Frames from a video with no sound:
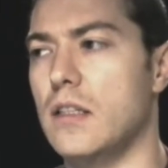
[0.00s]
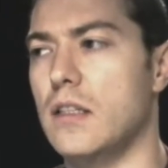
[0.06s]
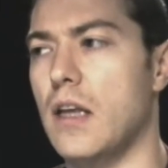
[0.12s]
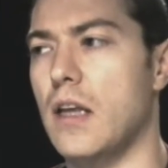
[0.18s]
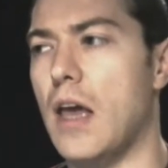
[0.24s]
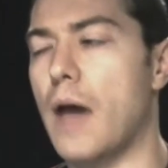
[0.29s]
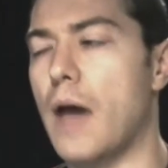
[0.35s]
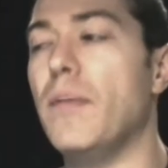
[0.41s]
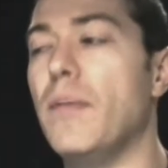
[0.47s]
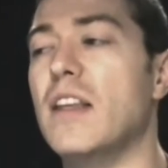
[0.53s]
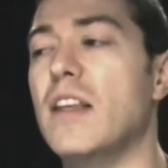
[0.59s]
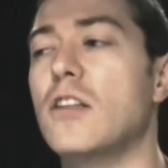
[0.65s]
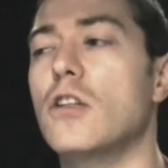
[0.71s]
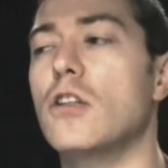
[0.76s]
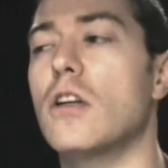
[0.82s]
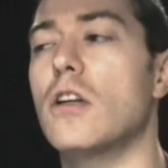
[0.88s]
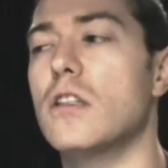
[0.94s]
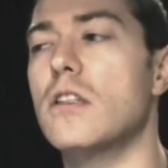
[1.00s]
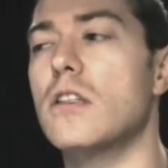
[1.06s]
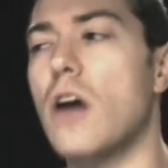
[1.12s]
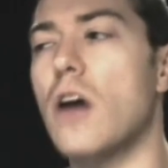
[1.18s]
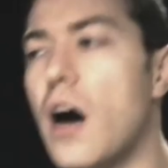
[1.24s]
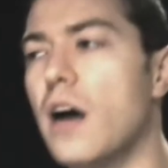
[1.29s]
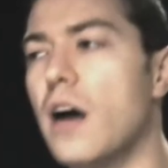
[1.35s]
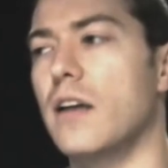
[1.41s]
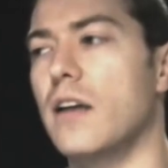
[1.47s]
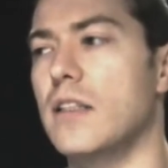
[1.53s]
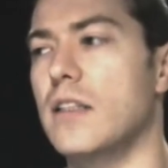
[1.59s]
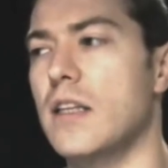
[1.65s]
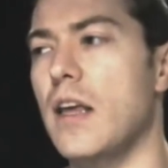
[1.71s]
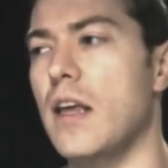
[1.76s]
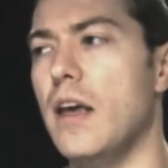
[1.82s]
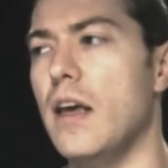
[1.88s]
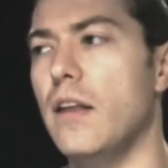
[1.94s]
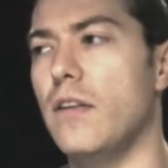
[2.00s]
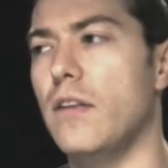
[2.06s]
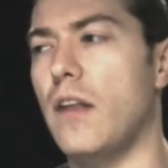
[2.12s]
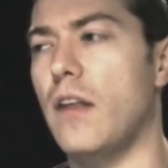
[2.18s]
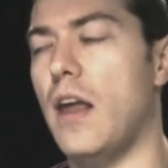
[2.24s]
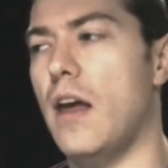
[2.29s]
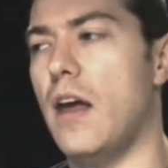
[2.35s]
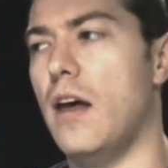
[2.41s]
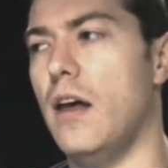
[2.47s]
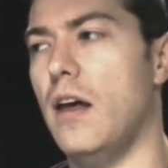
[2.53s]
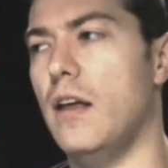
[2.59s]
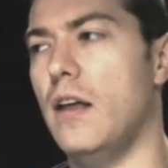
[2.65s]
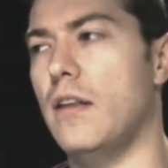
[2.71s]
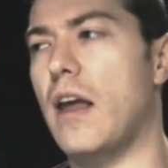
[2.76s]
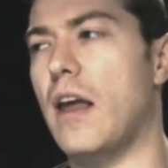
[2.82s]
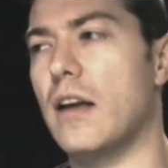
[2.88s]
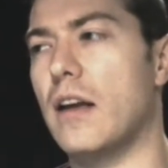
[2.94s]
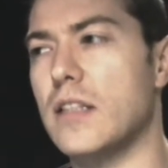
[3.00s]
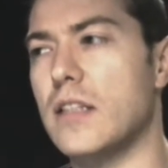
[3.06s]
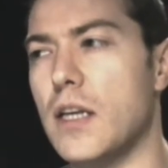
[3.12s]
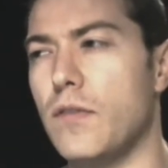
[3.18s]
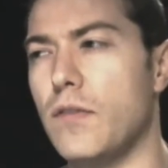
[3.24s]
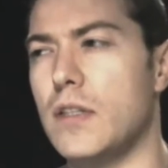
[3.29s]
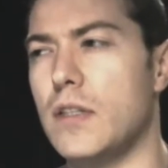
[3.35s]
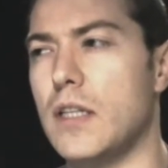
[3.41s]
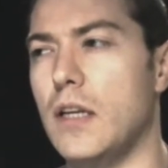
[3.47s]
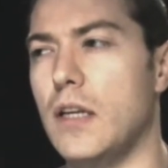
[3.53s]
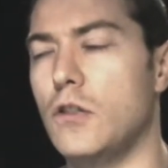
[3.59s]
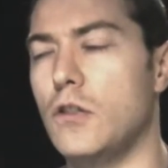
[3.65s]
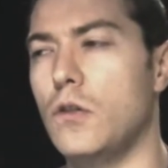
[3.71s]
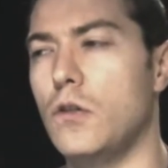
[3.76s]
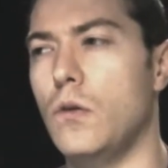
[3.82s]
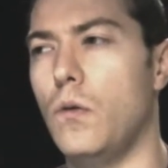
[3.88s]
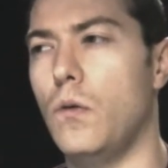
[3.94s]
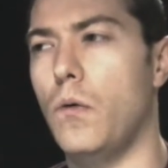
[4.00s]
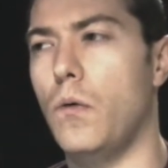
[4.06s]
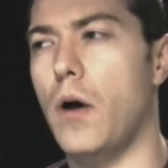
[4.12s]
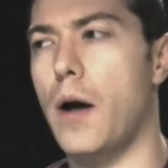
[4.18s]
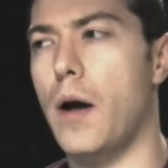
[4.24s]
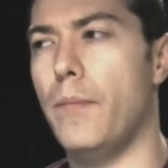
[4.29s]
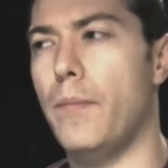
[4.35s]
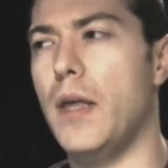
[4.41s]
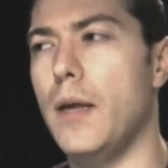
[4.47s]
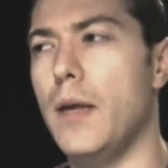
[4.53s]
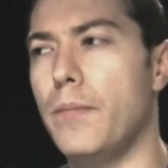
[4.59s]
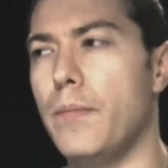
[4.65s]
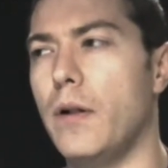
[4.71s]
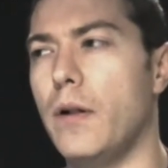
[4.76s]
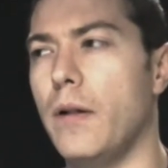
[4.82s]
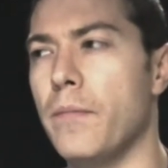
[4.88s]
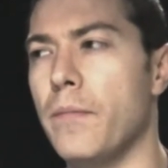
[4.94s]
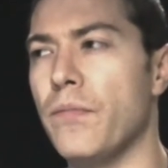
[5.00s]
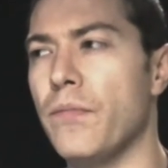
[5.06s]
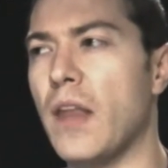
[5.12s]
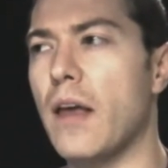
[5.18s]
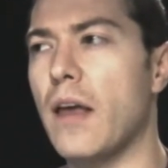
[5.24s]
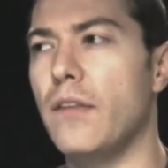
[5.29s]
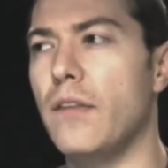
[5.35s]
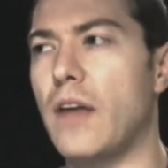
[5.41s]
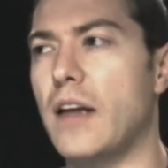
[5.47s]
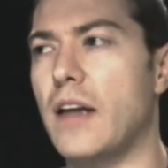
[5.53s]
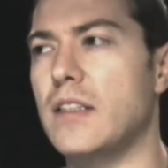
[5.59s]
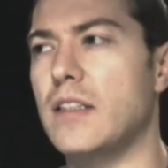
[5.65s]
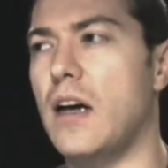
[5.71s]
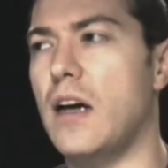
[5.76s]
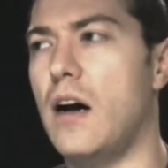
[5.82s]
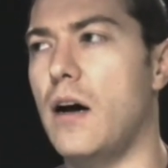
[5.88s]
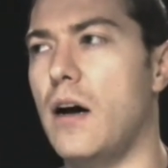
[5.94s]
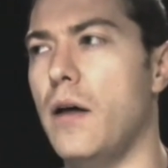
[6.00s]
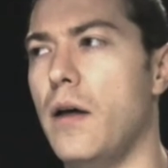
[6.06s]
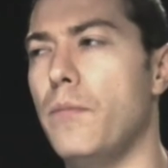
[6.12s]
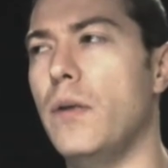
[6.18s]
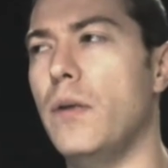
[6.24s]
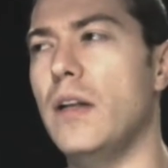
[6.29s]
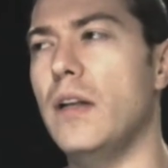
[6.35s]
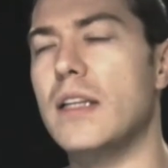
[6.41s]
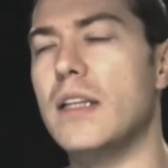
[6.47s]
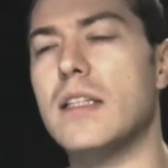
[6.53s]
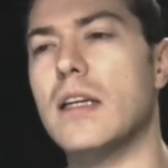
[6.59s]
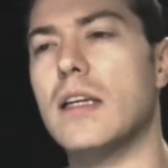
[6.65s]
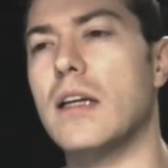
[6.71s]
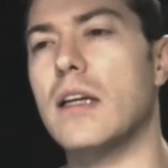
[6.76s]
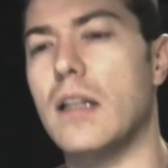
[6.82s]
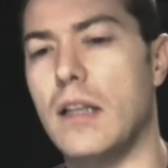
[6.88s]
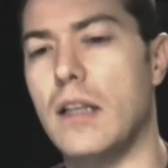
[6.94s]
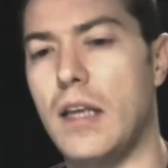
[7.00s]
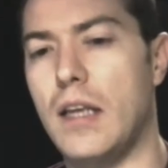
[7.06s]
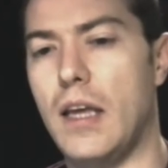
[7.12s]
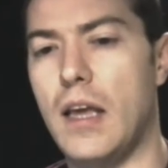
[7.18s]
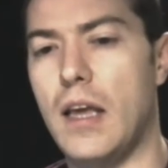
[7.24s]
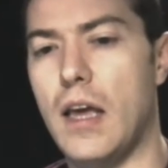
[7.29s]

I mean, they should not target their activity to people that are politically